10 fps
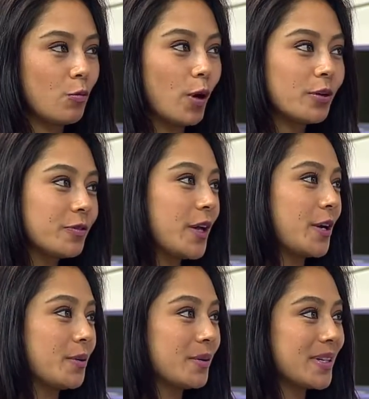
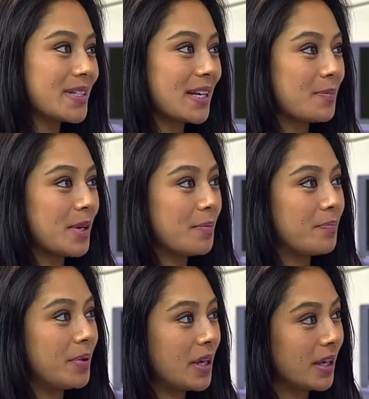workflow is going to be a
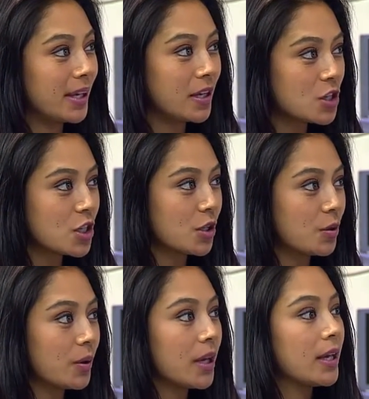big
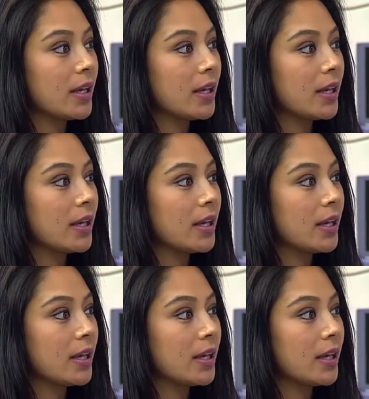issue.